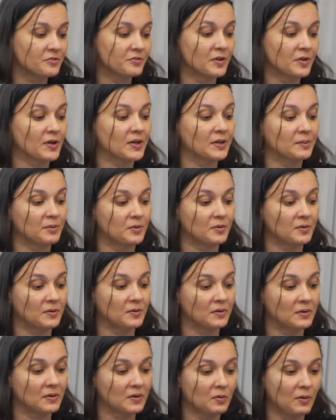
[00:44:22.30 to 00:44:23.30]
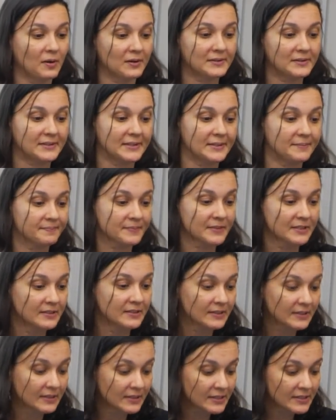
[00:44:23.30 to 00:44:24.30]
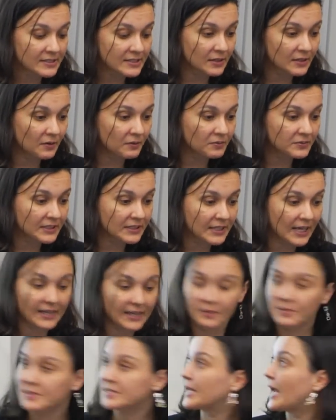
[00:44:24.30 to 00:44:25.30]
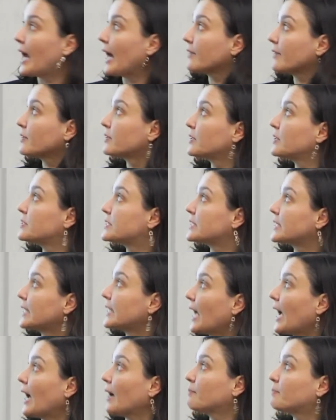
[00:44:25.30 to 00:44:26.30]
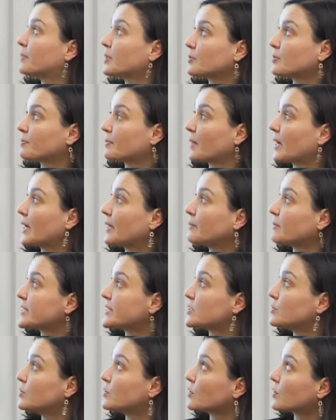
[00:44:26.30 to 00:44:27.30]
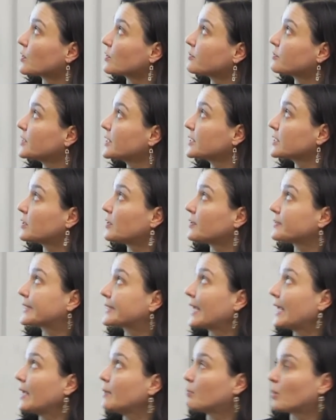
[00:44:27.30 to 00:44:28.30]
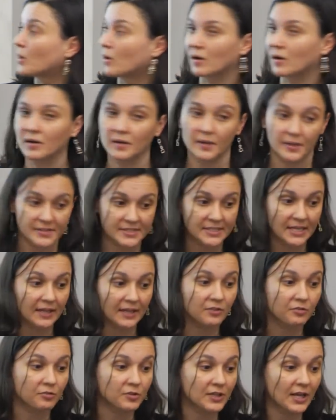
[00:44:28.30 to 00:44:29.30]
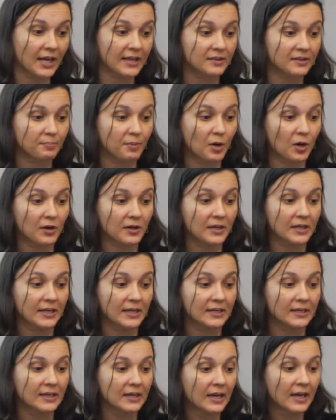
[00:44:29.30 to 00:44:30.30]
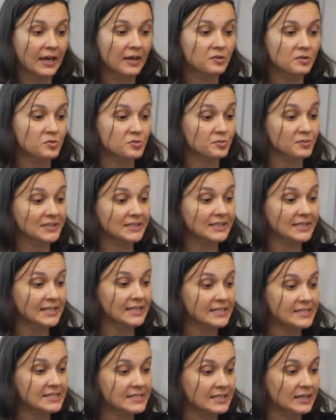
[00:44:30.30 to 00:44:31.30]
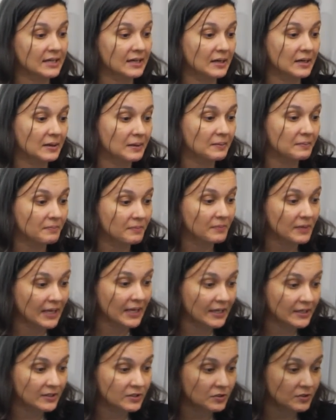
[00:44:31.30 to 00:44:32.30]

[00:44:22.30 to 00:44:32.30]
of variable quality. So the data was gathered using an app built by my student Erfan called K-Park, stands for Nights Parking. It was released in